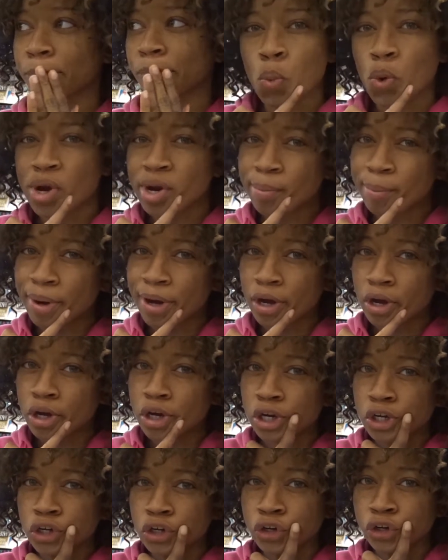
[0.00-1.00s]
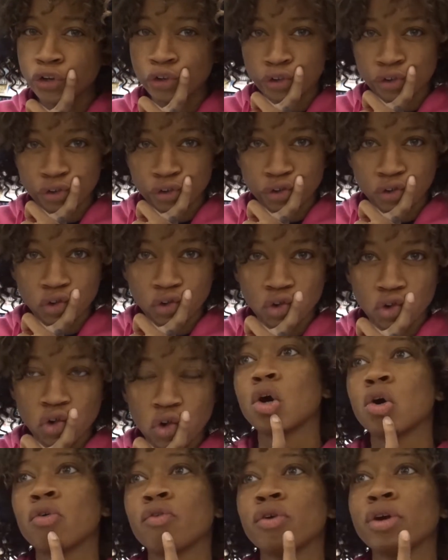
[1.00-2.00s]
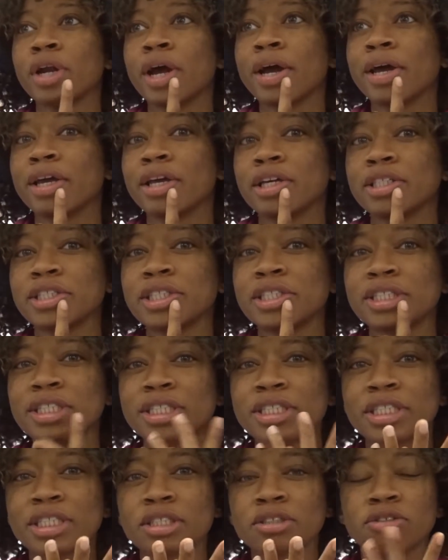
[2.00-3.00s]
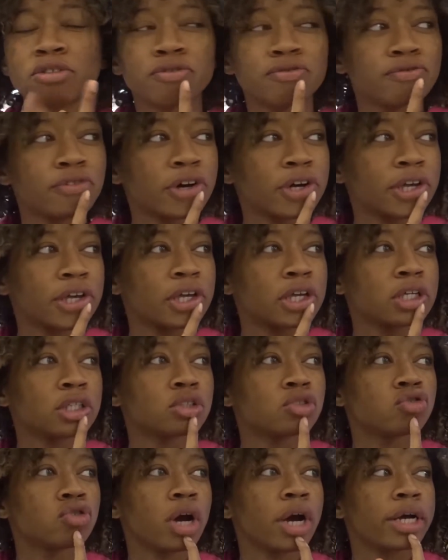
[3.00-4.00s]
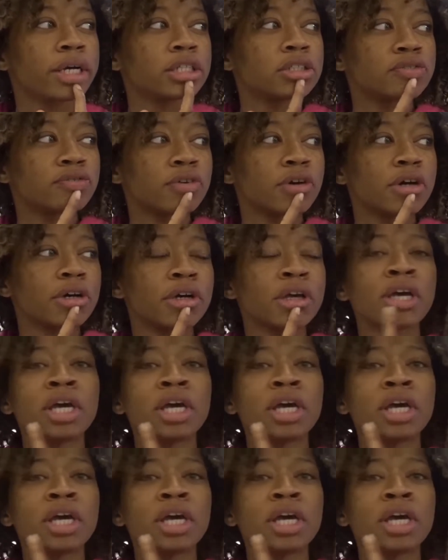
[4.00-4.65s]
What am I gonna do overnight since it's fucking dry as fuck?